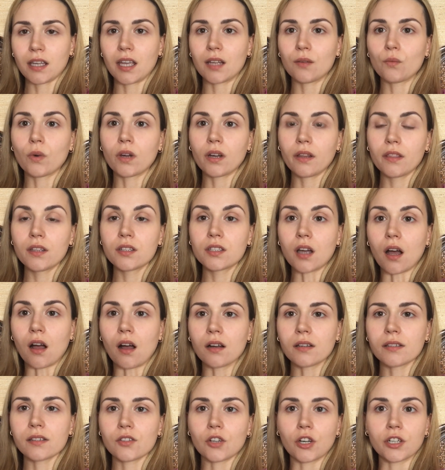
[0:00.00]
and one of the
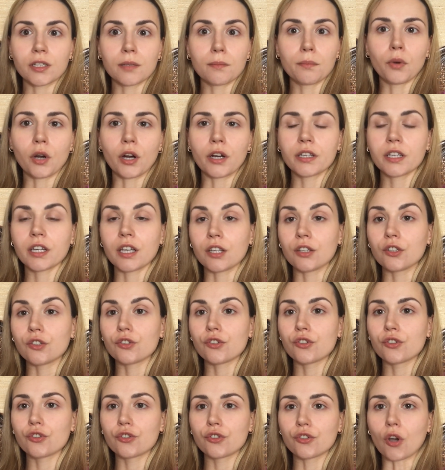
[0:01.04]
dogs started barking
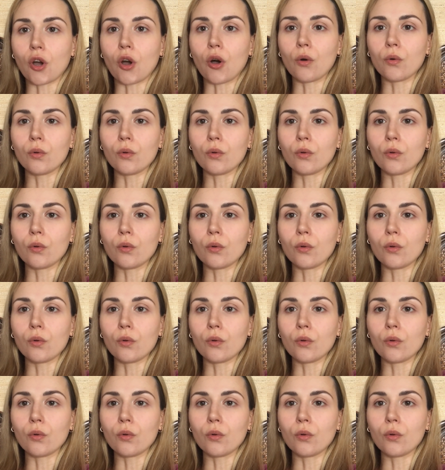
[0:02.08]
so